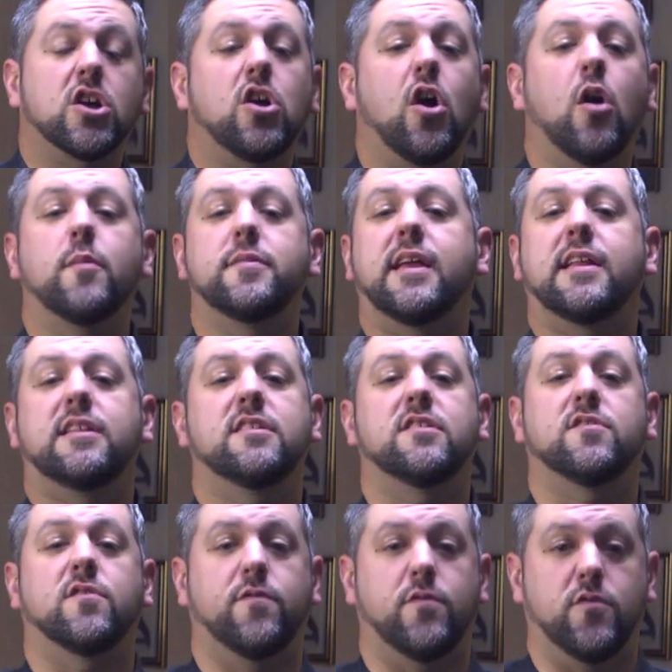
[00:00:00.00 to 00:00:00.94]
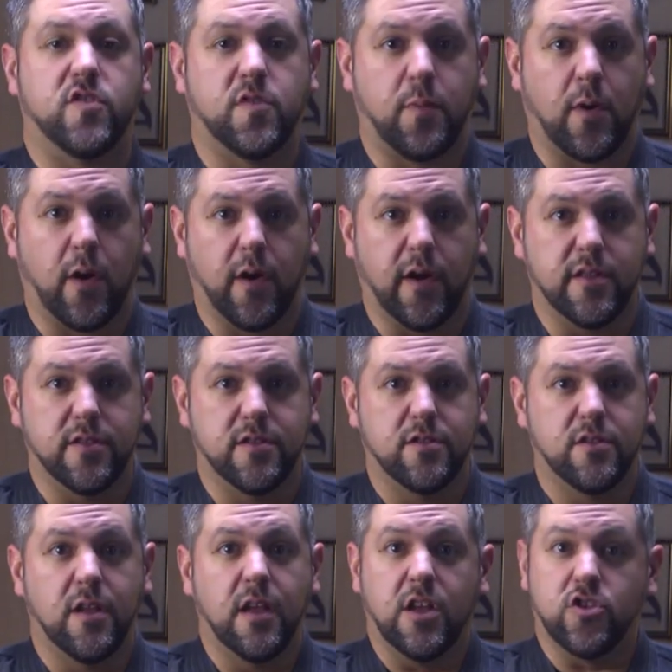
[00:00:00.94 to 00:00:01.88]
culminating into full sparring,
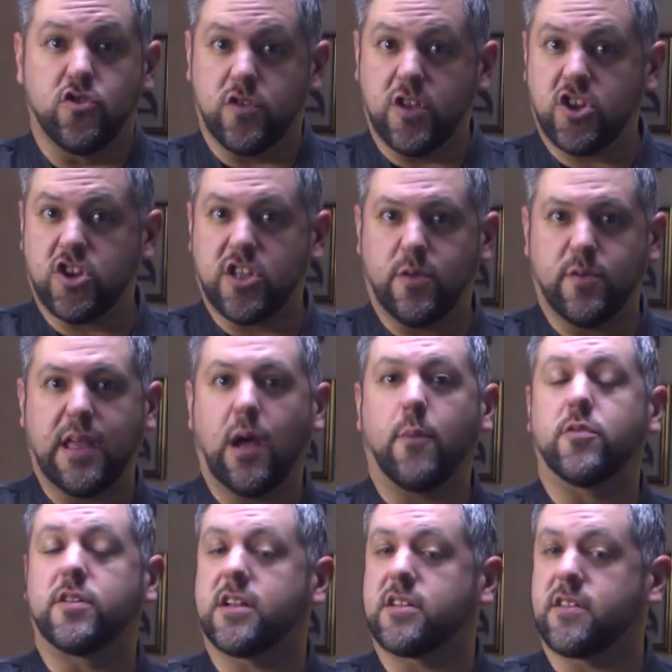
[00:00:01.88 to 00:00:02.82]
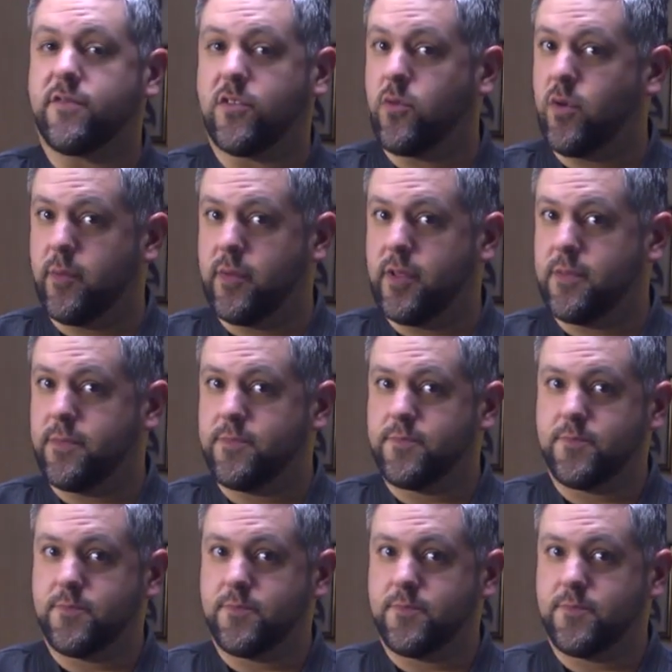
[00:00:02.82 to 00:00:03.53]
traditionally without protective equipment.